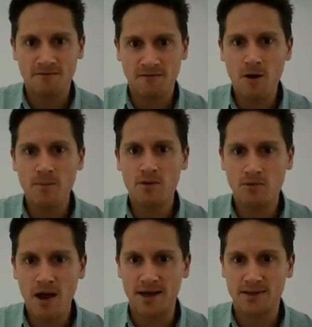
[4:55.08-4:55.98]
From
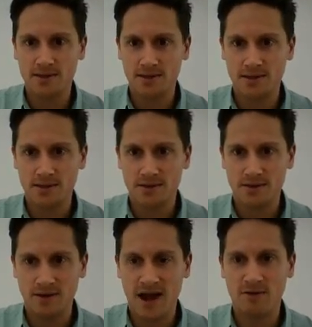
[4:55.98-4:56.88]
rest.
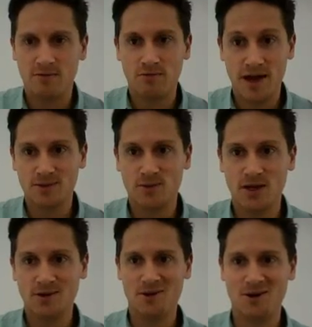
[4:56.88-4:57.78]
Now, rest, what
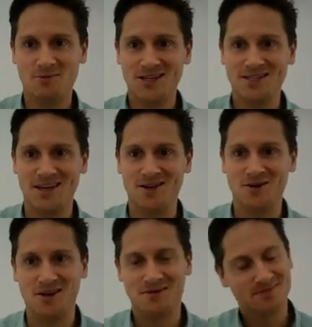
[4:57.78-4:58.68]
are you doing when you're resting?
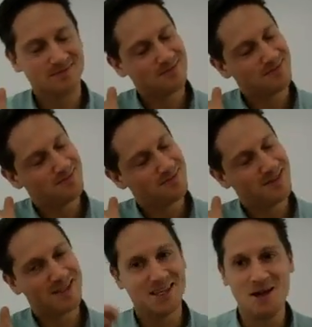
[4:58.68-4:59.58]
You're
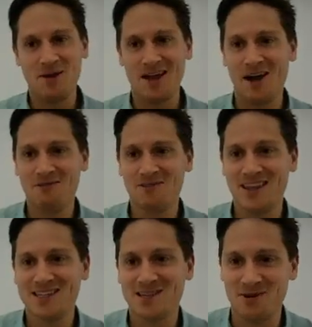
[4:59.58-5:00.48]
sleeping.
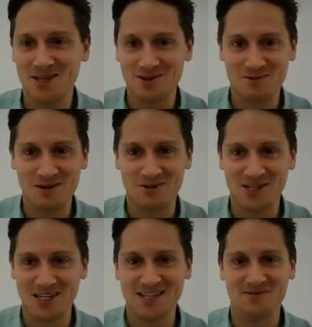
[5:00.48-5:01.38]
Hopefully that's not what you're doing when you're
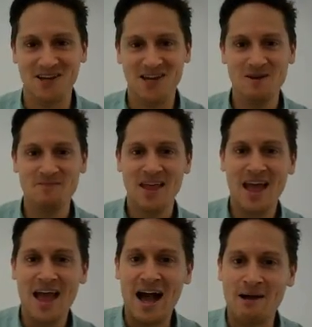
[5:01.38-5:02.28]
watching this video.
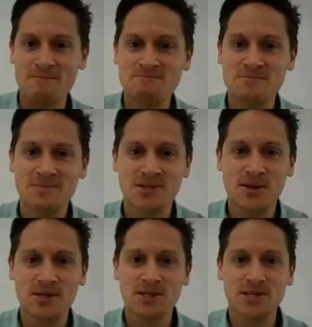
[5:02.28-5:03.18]

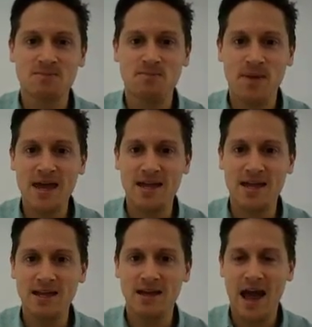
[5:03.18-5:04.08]
So the
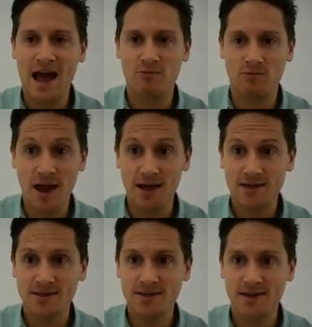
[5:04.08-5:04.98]
speed at
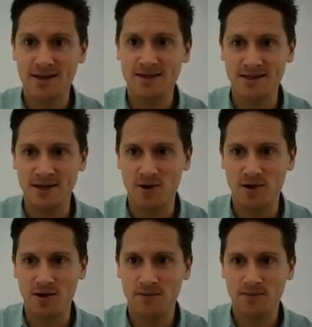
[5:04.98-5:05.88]
rest is
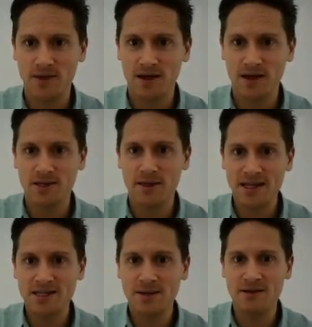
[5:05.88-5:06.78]
0. So
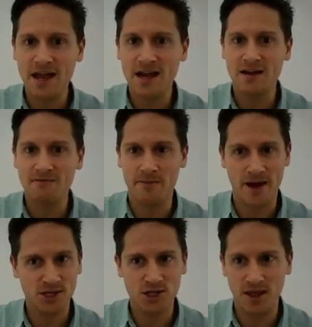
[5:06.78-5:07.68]
that's a bit of hidden
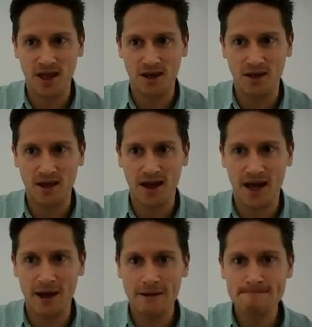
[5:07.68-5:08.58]
information there,
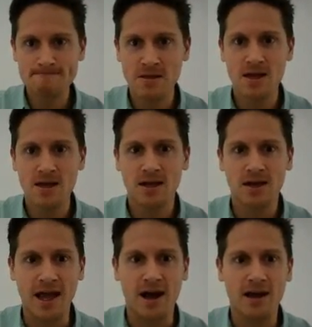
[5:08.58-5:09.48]
okay?
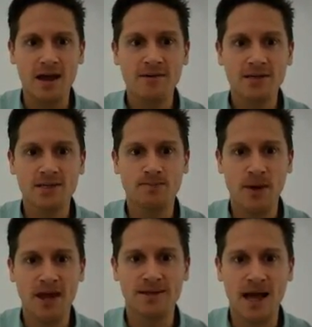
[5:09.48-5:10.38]
Now, if it
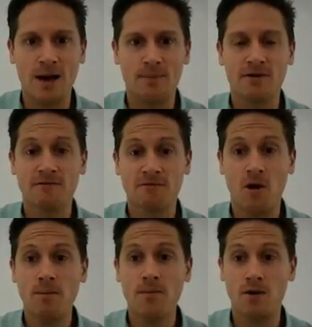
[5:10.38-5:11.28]
speeds up
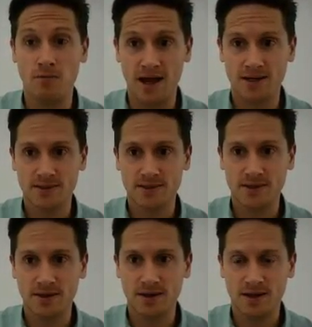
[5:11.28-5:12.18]
from rest,
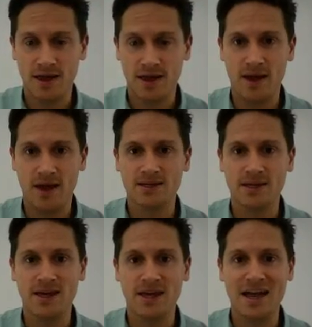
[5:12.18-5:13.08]
that means
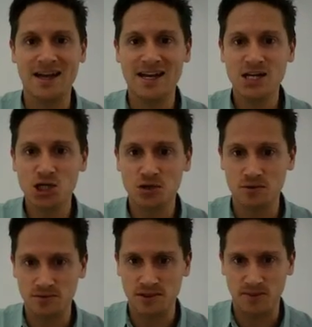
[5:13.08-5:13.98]
the
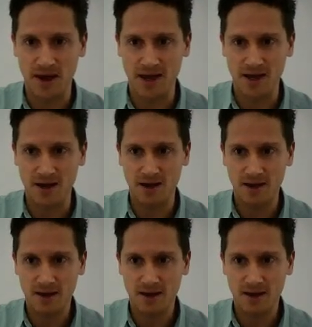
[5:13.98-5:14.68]
initial speed